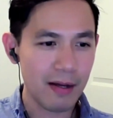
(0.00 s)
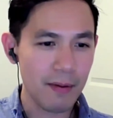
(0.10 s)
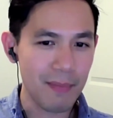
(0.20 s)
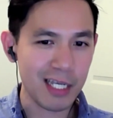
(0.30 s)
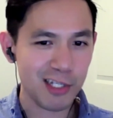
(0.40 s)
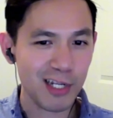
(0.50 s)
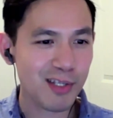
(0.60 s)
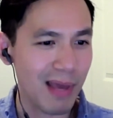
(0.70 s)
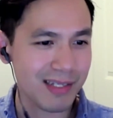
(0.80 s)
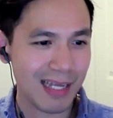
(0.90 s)
because it doesn't
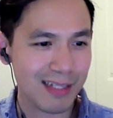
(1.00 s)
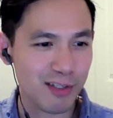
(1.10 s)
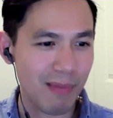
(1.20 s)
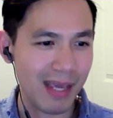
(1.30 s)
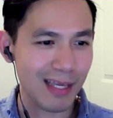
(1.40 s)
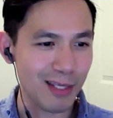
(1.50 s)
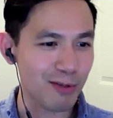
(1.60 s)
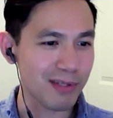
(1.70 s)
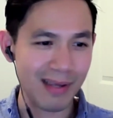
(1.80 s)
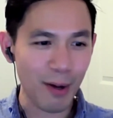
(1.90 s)
make sense to make it
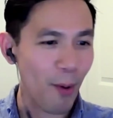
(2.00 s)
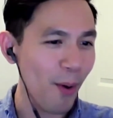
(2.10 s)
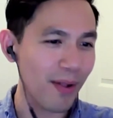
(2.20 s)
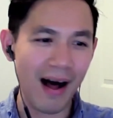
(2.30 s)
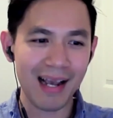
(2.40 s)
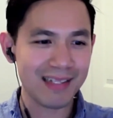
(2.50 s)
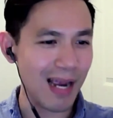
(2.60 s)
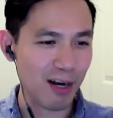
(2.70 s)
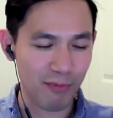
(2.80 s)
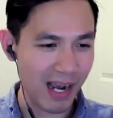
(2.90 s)
using E. coli,
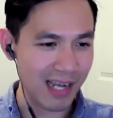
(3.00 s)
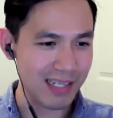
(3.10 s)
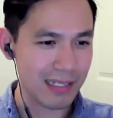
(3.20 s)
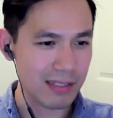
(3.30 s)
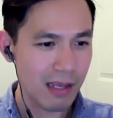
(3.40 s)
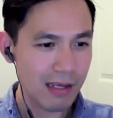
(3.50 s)
Saccharomyces.